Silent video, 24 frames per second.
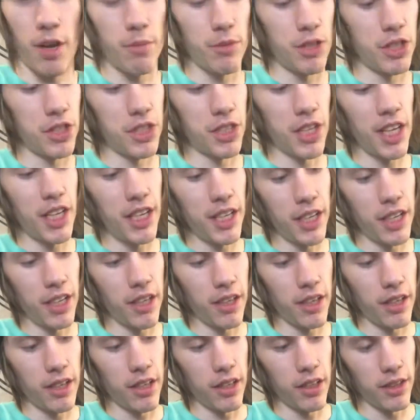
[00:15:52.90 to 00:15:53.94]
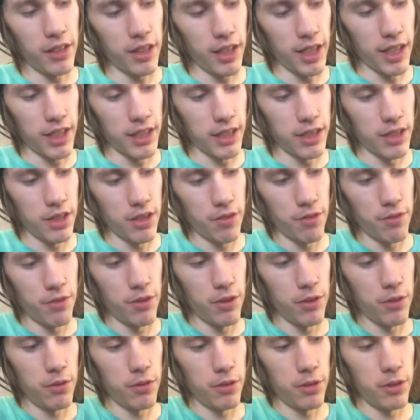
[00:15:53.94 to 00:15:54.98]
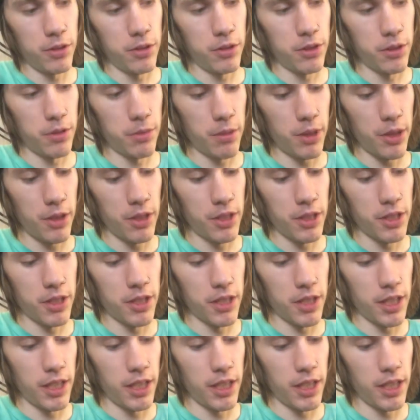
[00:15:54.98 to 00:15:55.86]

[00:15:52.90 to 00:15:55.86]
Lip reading: just tightening the last few loose spokes